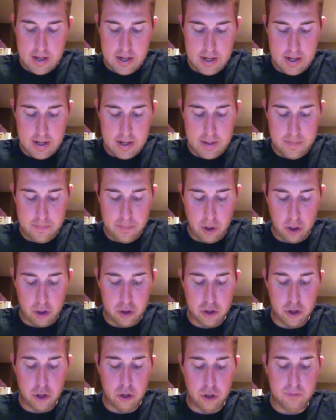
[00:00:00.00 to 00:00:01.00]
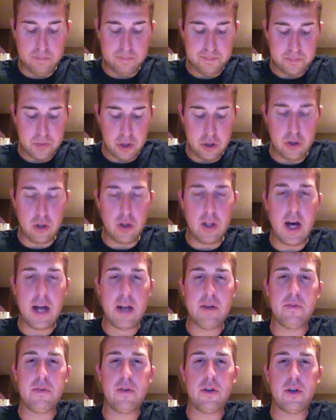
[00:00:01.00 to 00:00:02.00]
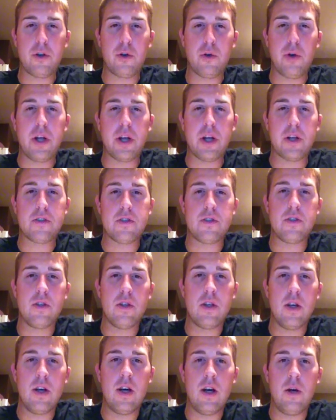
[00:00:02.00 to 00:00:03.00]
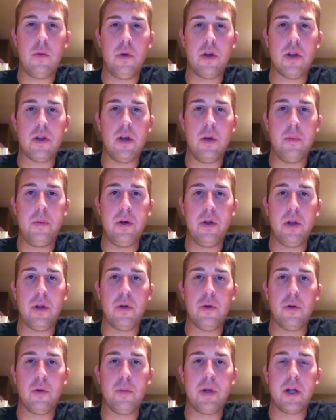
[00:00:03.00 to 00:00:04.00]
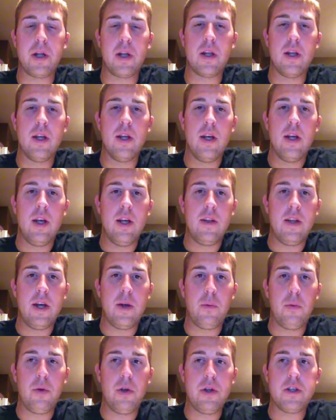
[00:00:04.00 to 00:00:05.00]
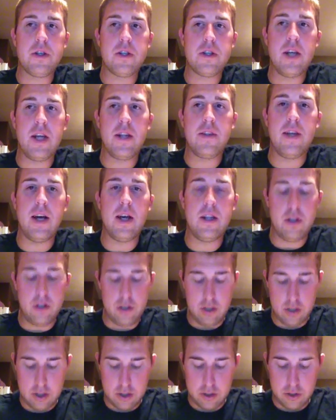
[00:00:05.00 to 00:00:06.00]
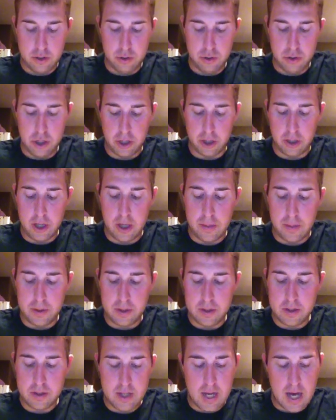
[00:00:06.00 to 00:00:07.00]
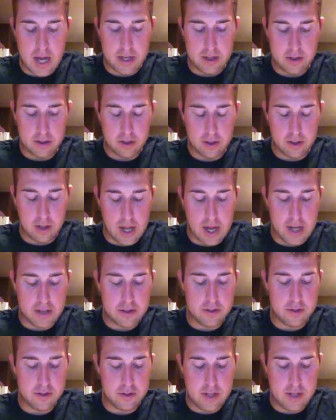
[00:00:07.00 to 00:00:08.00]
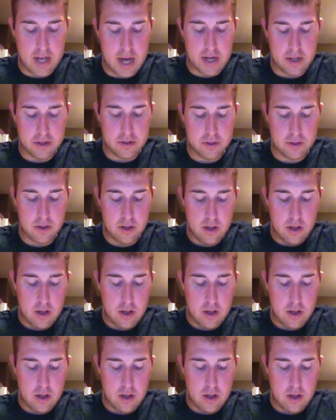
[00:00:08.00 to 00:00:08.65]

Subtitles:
Also, there's a lot of critics with ability grouping that really state that socioeconomic class and status